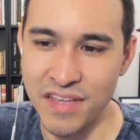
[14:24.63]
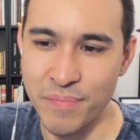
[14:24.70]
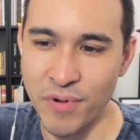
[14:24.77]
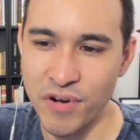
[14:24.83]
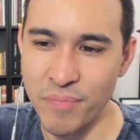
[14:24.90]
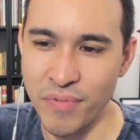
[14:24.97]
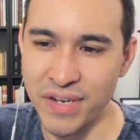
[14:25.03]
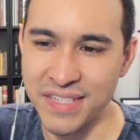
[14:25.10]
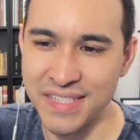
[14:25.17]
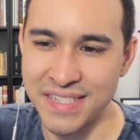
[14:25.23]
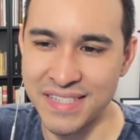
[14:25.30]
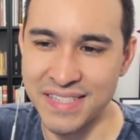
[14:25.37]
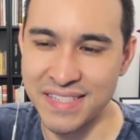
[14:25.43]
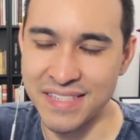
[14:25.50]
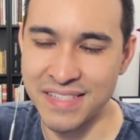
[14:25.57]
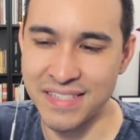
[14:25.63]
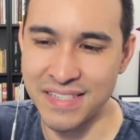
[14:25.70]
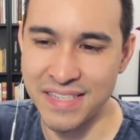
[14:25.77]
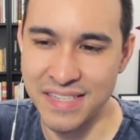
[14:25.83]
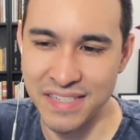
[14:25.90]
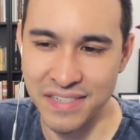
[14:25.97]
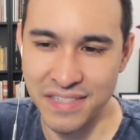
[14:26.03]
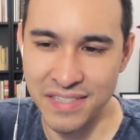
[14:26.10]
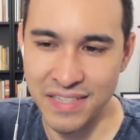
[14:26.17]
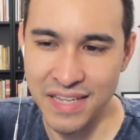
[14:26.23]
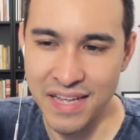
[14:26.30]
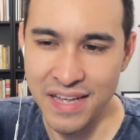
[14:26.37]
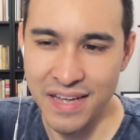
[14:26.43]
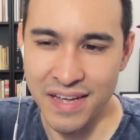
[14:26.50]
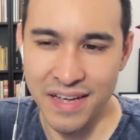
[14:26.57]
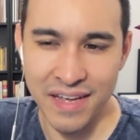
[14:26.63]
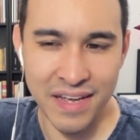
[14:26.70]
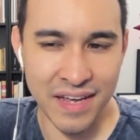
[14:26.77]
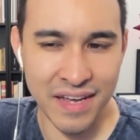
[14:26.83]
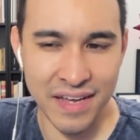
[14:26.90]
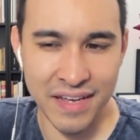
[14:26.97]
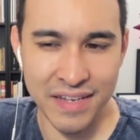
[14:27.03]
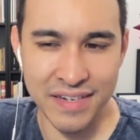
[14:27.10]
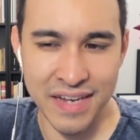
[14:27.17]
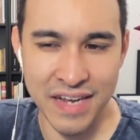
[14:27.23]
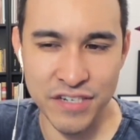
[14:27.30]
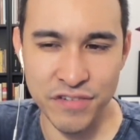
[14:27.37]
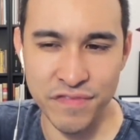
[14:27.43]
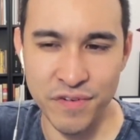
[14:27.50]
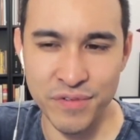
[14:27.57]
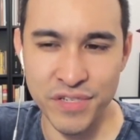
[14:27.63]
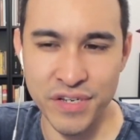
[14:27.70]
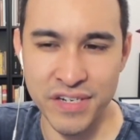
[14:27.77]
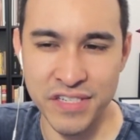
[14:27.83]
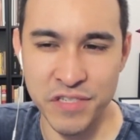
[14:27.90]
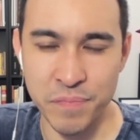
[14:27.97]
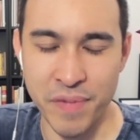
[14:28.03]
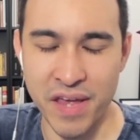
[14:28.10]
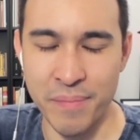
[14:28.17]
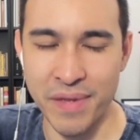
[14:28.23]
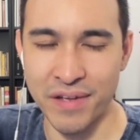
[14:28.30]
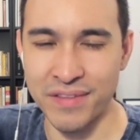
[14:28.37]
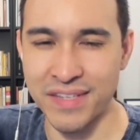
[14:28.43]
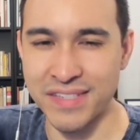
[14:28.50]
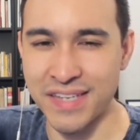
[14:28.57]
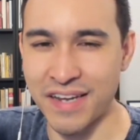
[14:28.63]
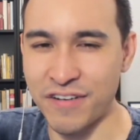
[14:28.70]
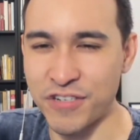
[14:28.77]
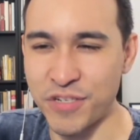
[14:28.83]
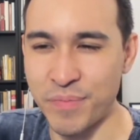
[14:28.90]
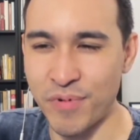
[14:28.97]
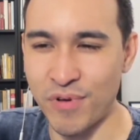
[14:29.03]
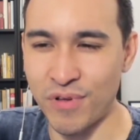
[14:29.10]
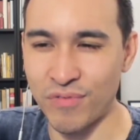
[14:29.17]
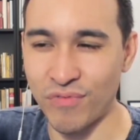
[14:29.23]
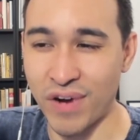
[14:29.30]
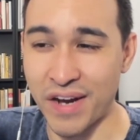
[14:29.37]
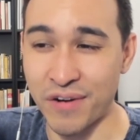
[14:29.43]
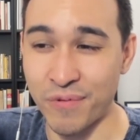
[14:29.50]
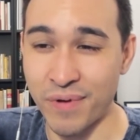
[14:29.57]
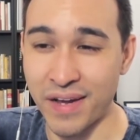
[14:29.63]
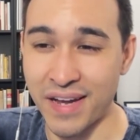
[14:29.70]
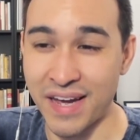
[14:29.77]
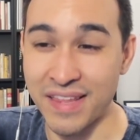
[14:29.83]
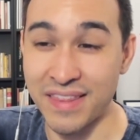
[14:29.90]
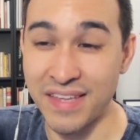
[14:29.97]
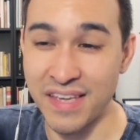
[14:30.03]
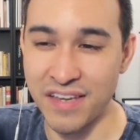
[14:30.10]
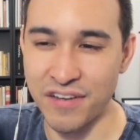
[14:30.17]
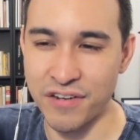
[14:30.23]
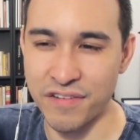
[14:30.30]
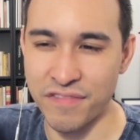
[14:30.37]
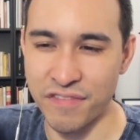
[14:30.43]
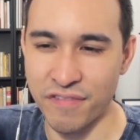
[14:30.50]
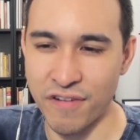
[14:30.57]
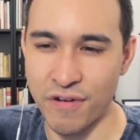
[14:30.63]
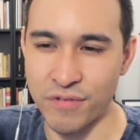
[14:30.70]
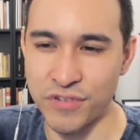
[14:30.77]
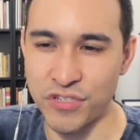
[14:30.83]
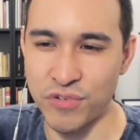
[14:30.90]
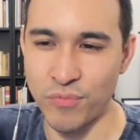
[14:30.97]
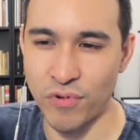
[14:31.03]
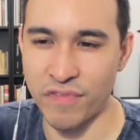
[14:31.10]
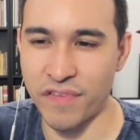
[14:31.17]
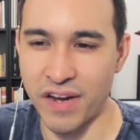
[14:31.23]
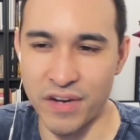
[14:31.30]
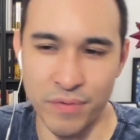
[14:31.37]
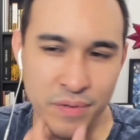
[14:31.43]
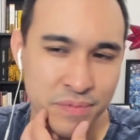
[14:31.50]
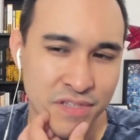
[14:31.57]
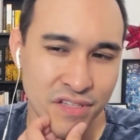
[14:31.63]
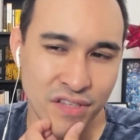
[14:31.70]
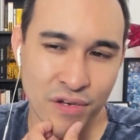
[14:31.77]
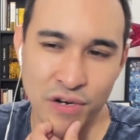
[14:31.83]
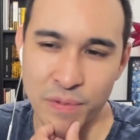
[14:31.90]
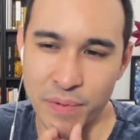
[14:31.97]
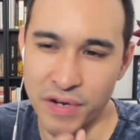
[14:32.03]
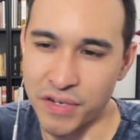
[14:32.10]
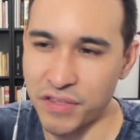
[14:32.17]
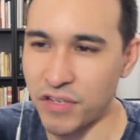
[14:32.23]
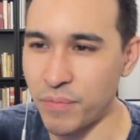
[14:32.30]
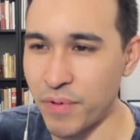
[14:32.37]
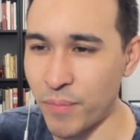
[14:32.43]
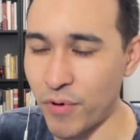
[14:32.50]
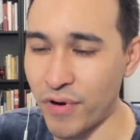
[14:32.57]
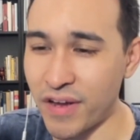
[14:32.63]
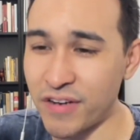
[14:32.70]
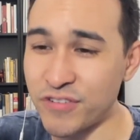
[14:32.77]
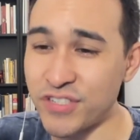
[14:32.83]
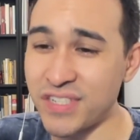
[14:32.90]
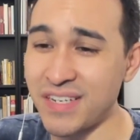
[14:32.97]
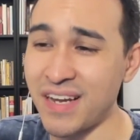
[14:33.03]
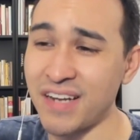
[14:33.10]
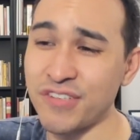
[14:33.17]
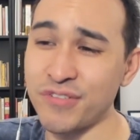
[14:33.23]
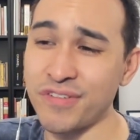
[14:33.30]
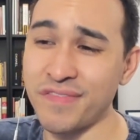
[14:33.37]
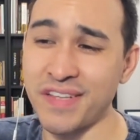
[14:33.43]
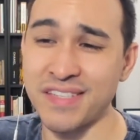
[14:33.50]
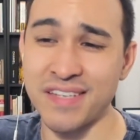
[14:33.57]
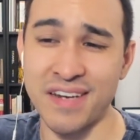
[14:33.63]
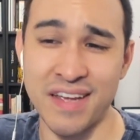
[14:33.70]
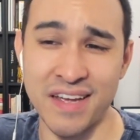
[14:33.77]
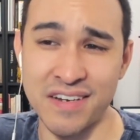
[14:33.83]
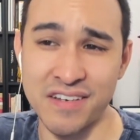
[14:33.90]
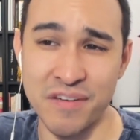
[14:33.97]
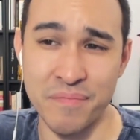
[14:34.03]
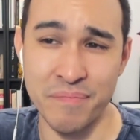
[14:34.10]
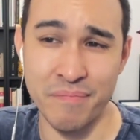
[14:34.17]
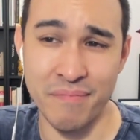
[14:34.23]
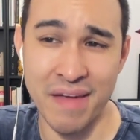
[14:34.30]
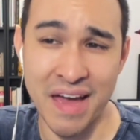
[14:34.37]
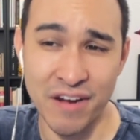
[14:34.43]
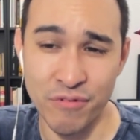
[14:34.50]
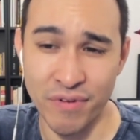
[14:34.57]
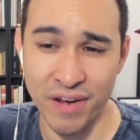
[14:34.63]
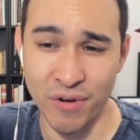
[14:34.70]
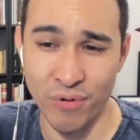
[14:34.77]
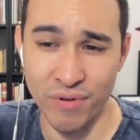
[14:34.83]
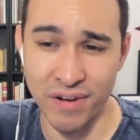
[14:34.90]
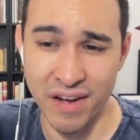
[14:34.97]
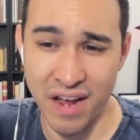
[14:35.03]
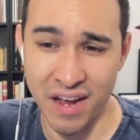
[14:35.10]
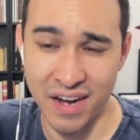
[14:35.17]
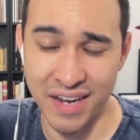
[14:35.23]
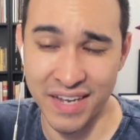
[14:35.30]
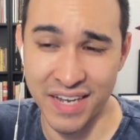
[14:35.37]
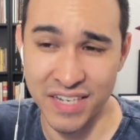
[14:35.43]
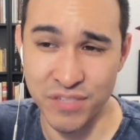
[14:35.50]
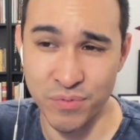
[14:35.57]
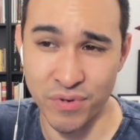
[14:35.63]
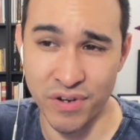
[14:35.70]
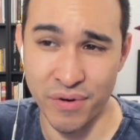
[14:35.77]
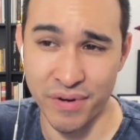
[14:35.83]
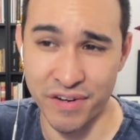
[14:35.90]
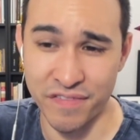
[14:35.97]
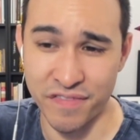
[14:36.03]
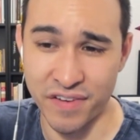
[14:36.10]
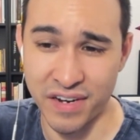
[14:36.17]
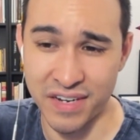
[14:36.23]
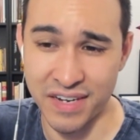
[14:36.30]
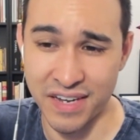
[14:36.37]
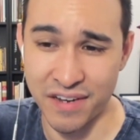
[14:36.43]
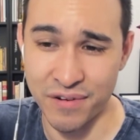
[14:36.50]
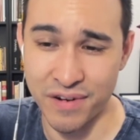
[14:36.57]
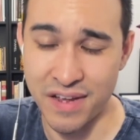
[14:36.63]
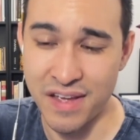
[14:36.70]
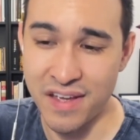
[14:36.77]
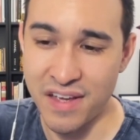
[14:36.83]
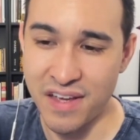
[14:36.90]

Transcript: opponent brings in a Seal, and Azure Foe is going to spam out this Energy Ball right away. I think he could have thrown 2 more Vine Whips to load up on a little bit more energy. Not sure if that's going to end up mattering or not. I guess we're going to find out.